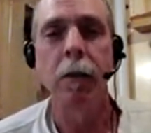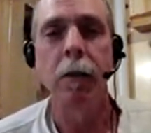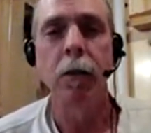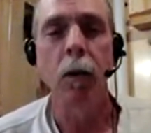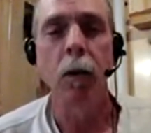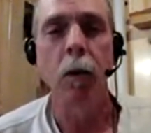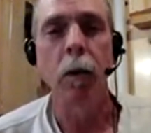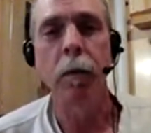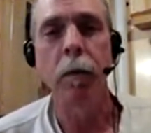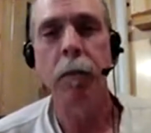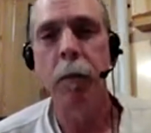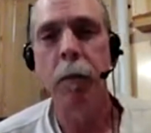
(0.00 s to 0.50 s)

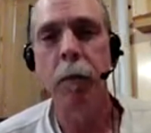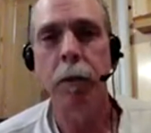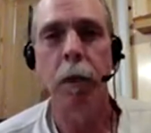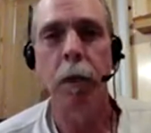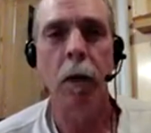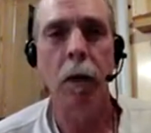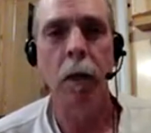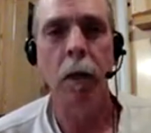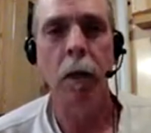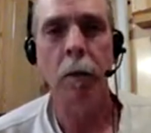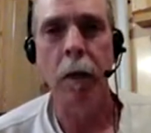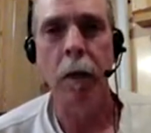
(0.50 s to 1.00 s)
And so,
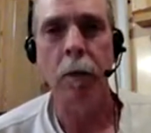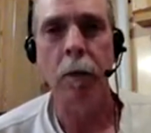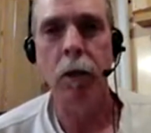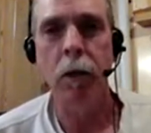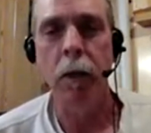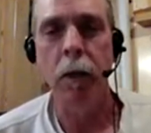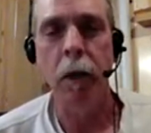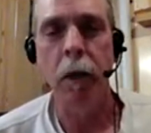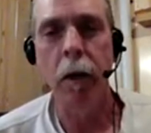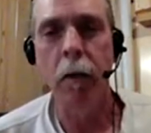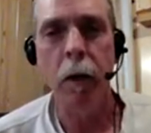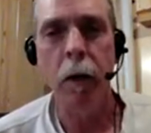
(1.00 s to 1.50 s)
if you're talking
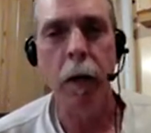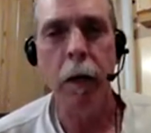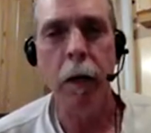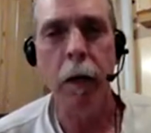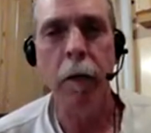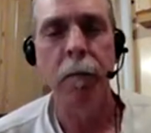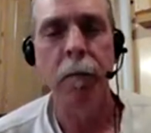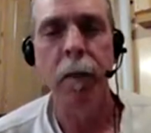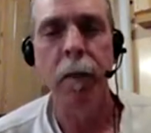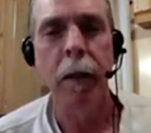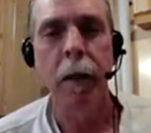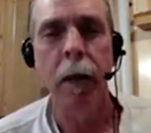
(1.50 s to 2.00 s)
about
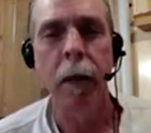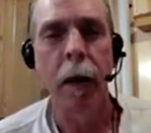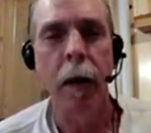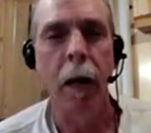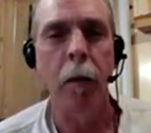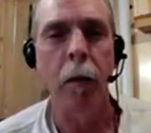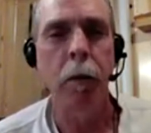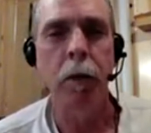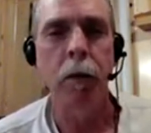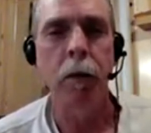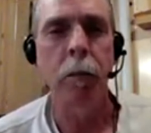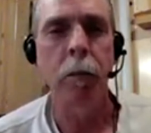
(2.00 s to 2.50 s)
scary,
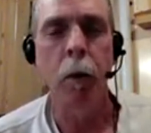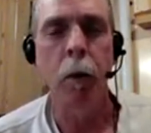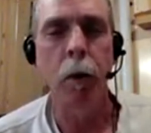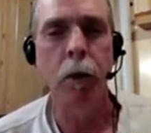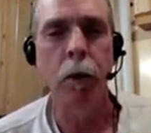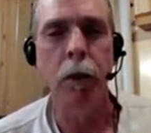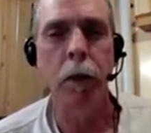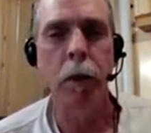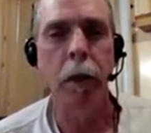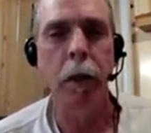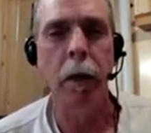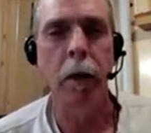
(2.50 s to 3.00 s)
I
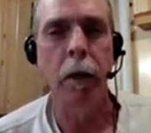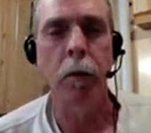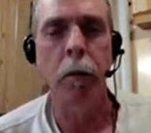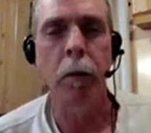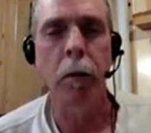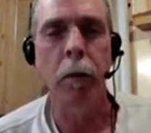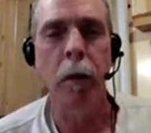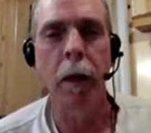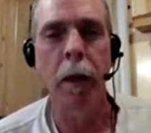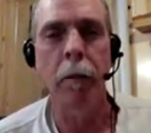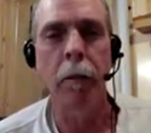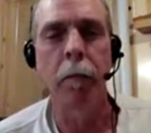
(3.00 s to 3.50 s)
was more
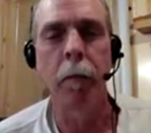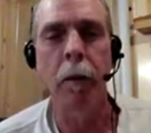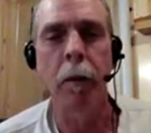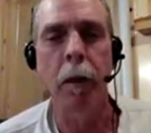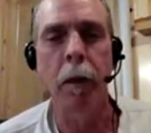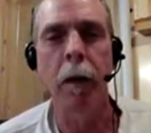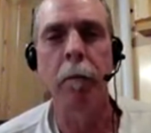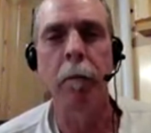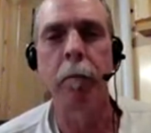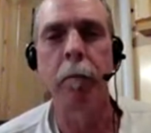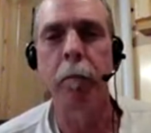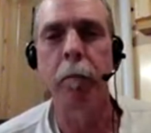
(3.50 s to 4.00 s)
scared when
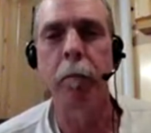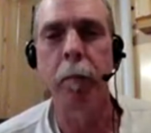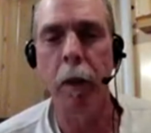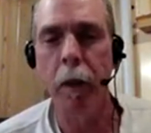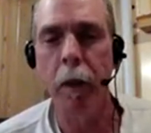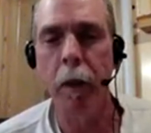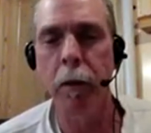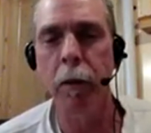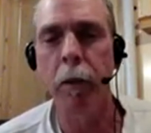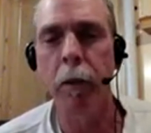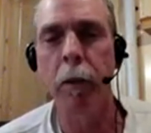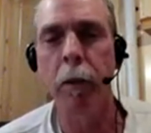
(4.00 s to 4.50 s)
I when I
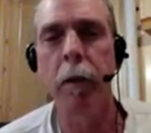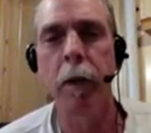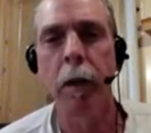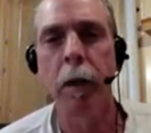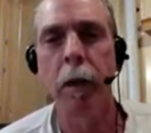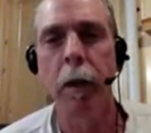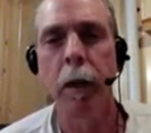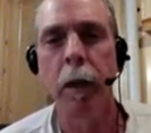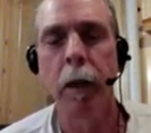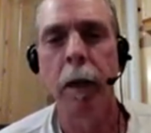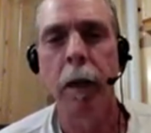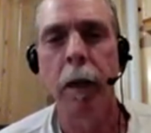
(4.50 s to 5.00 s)

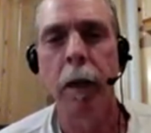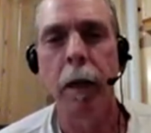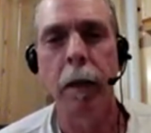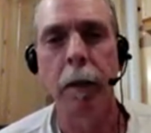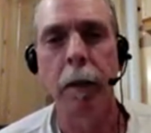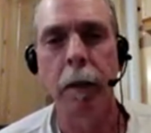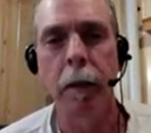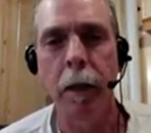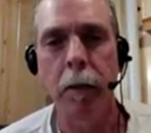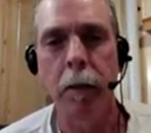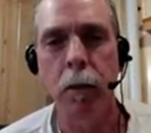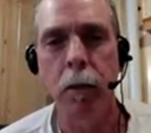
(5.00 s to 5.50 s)
blundered
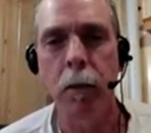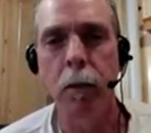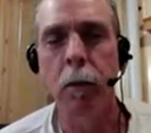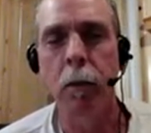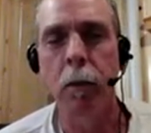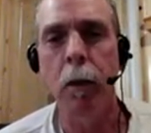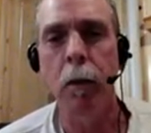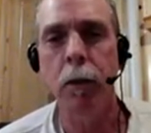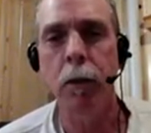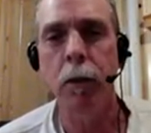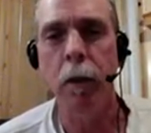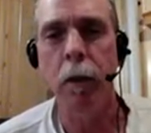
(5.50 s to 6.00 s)
and
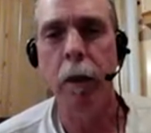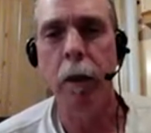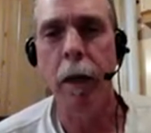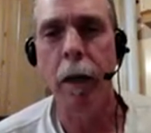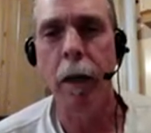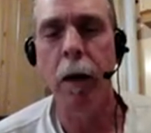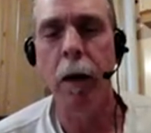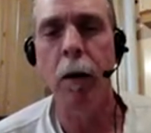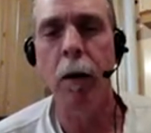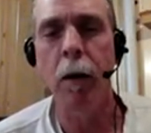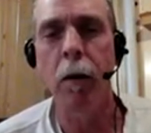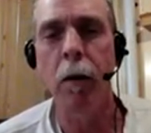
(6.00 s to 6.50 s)
got too
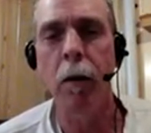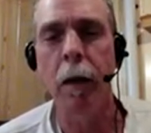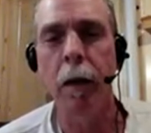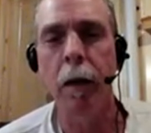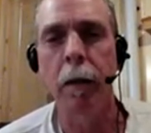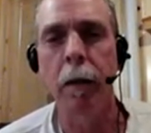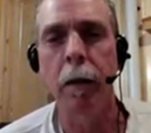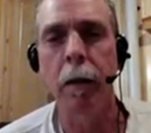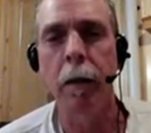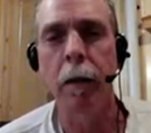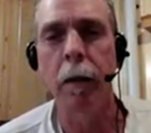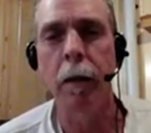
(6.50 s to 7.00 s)
close to that
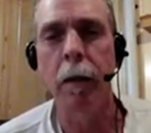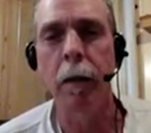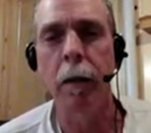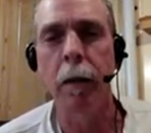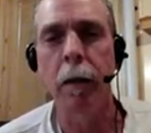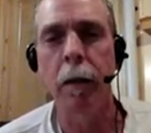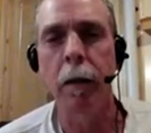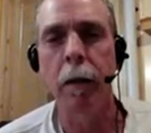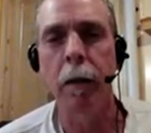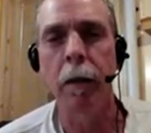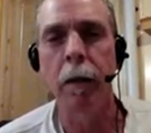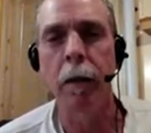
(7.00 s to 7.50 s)
owlet
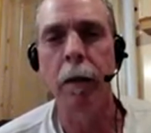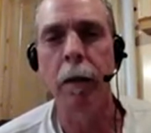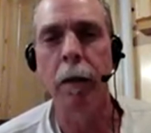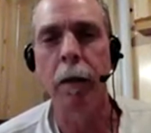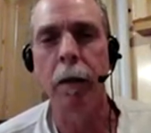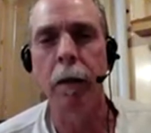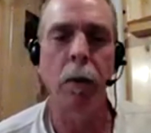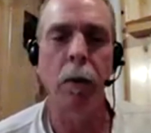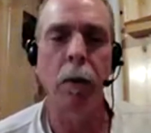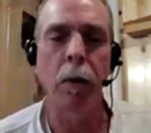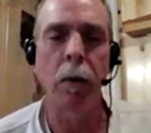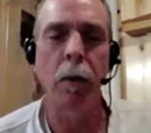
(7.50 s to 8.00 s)
than I
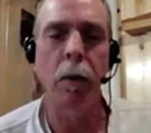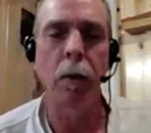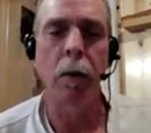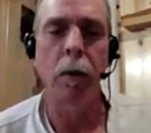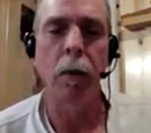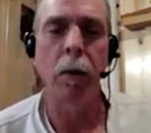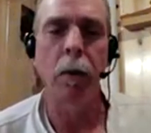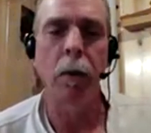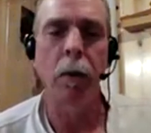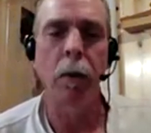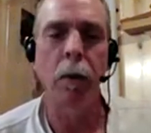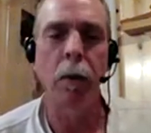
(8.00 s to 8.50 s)
was when
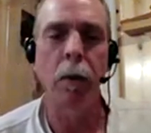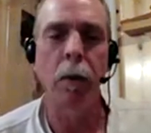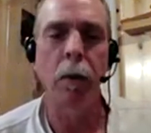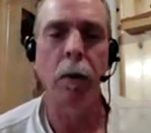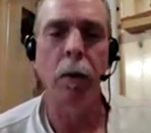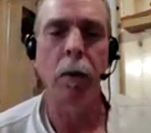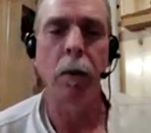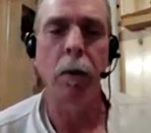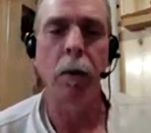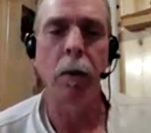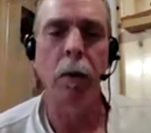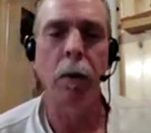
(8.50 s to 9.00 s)
the when
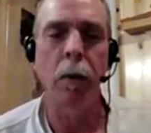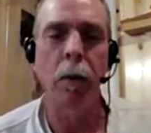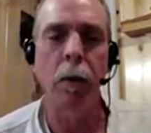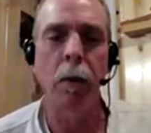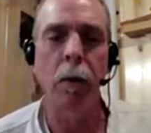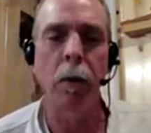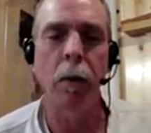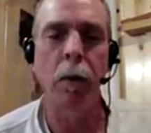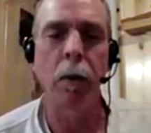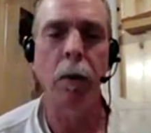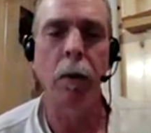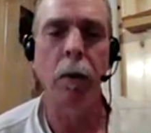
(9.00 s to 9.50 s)
the um,
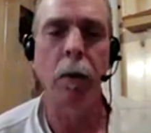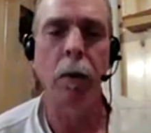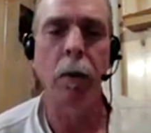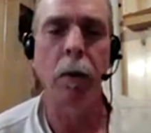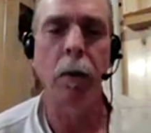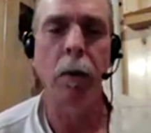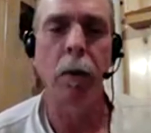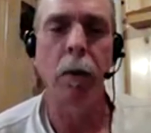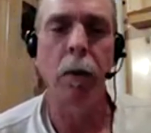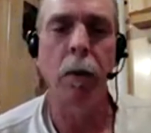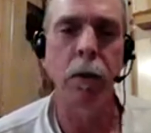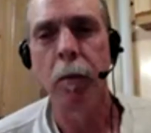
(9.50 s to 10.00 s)

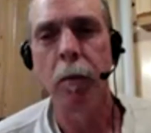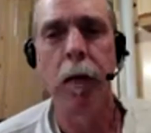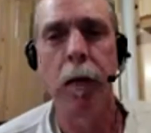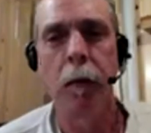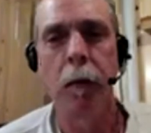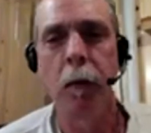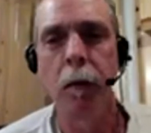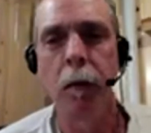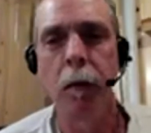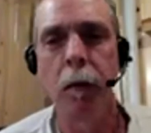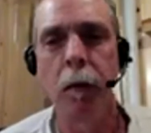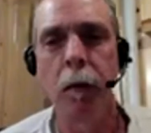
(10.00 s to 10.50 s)
when the two
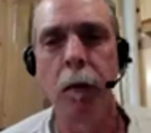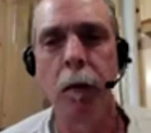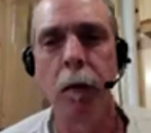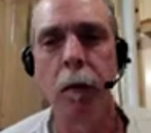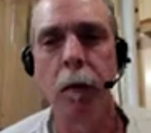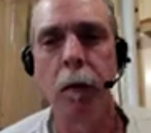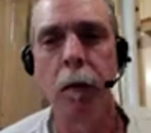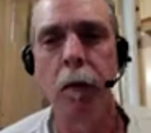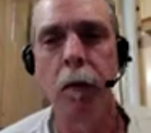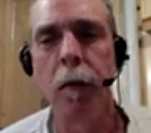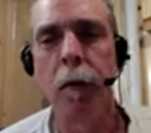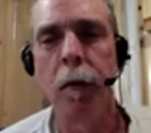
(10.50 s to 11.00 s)
coyotes
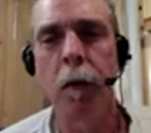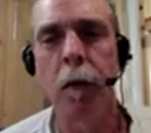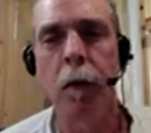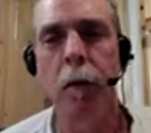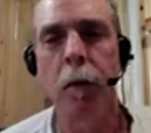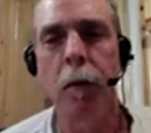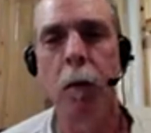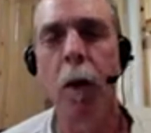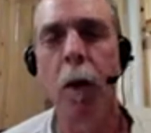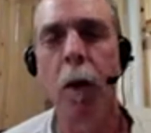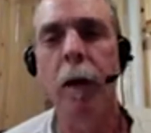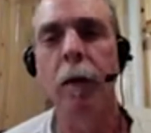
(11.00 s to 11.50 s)
were
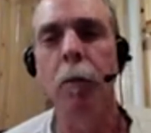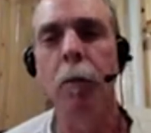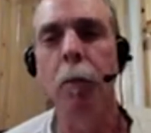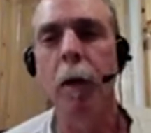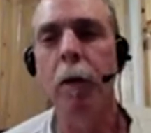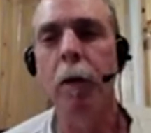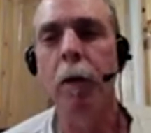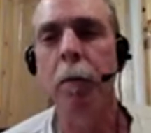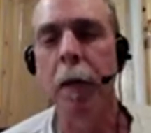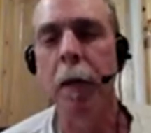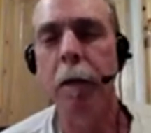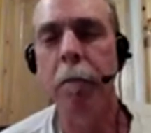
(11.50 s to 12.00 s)

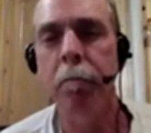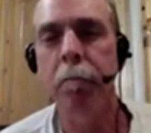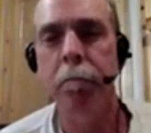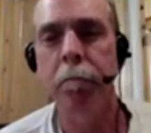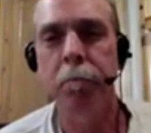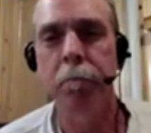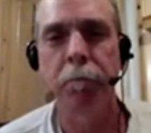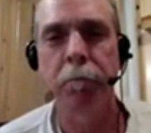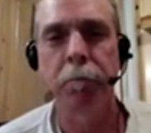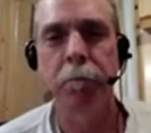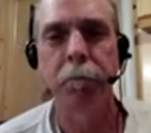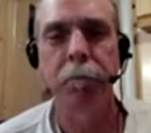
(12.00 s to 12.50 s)
walking with
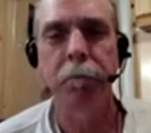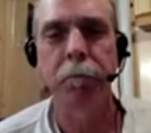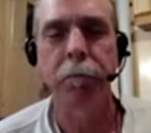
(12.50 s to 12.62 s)
me.